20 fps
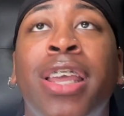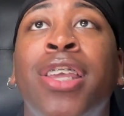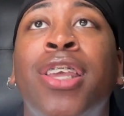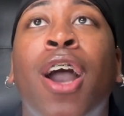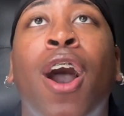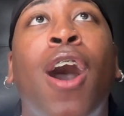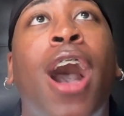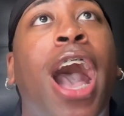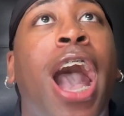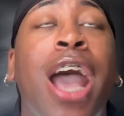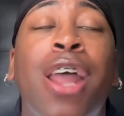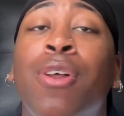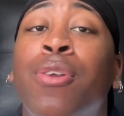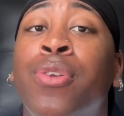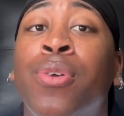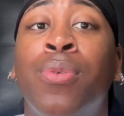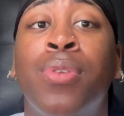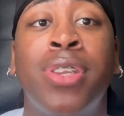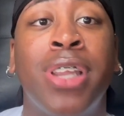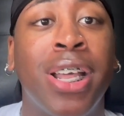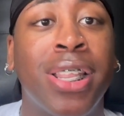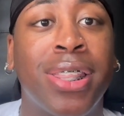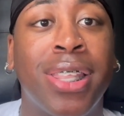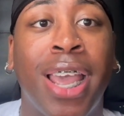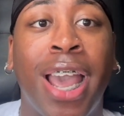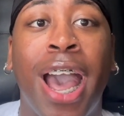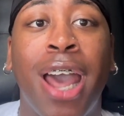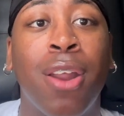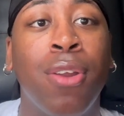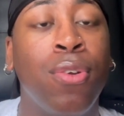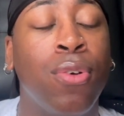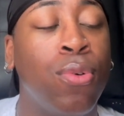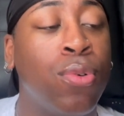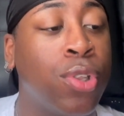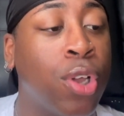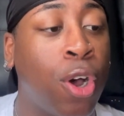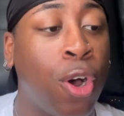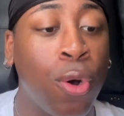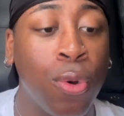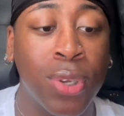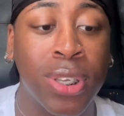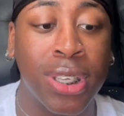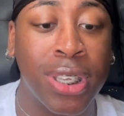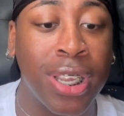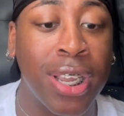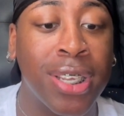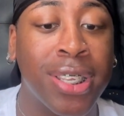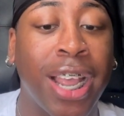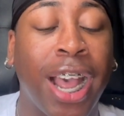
Y'all, I don't know nothing. I don't know who the host is.